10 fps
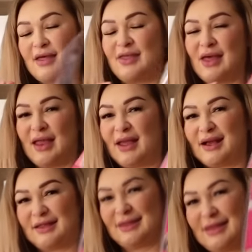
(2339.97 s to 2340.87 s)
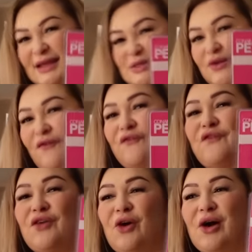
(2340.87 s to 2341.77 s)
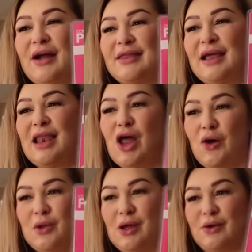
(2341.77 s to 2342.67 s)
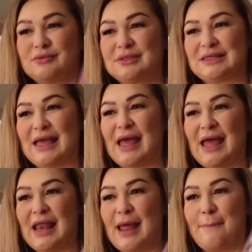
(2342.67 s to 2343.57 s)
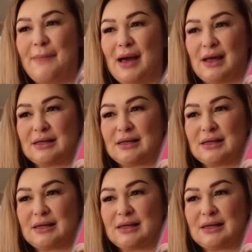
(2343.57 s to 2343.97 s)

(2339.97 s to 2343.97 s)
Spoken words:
Then I got this one for the Lolo. $10.